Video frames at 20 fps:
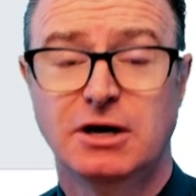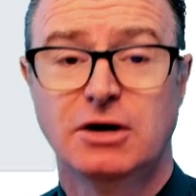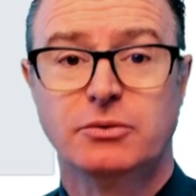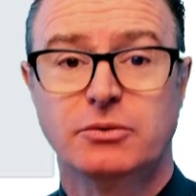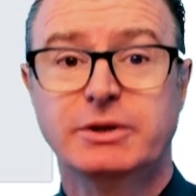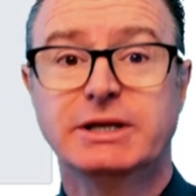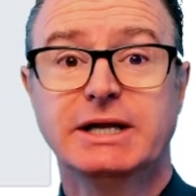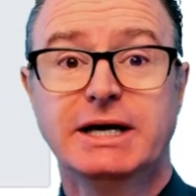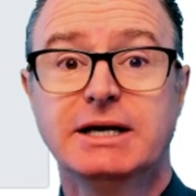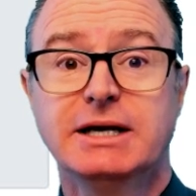
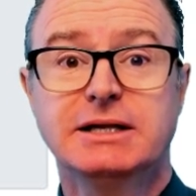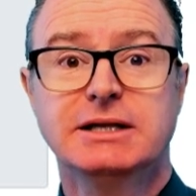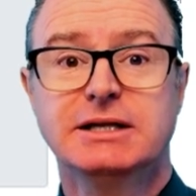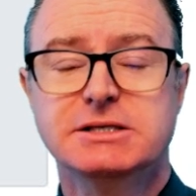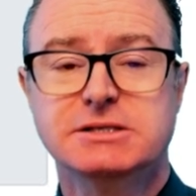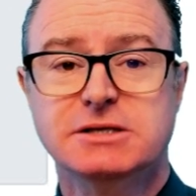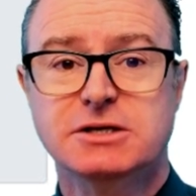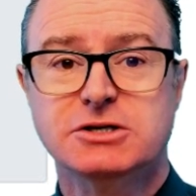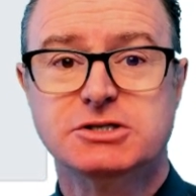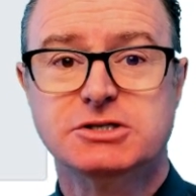Related
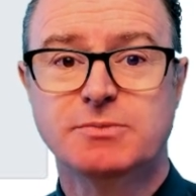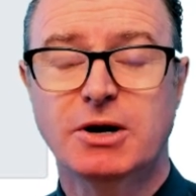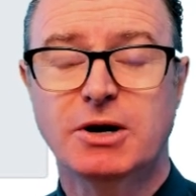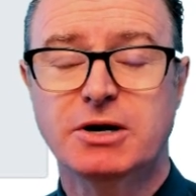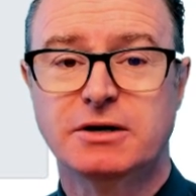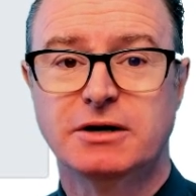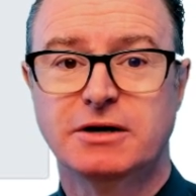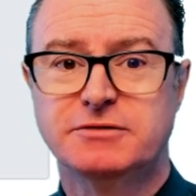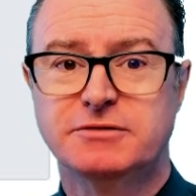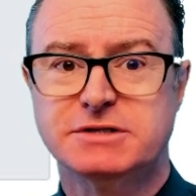lists are smart
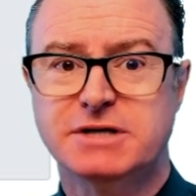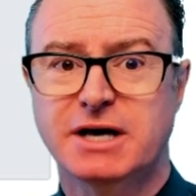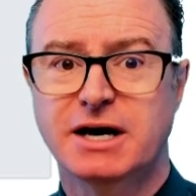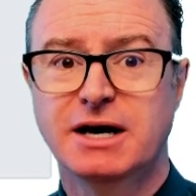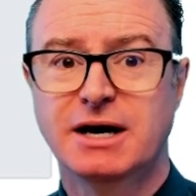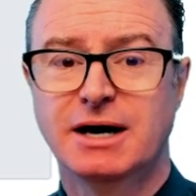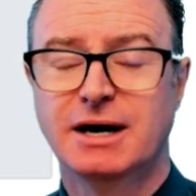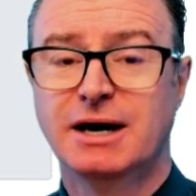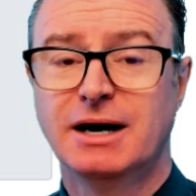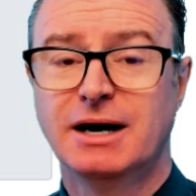enough to
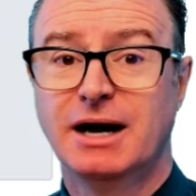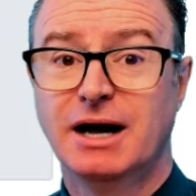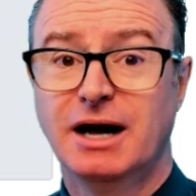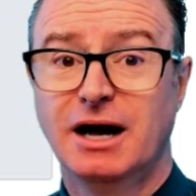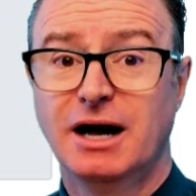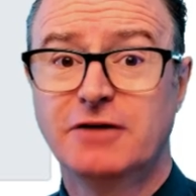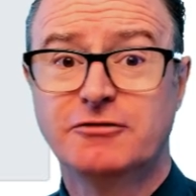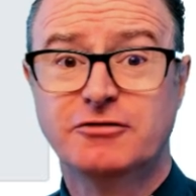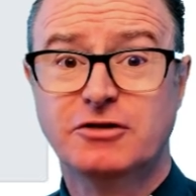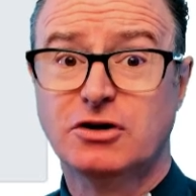say,
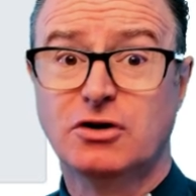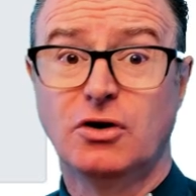of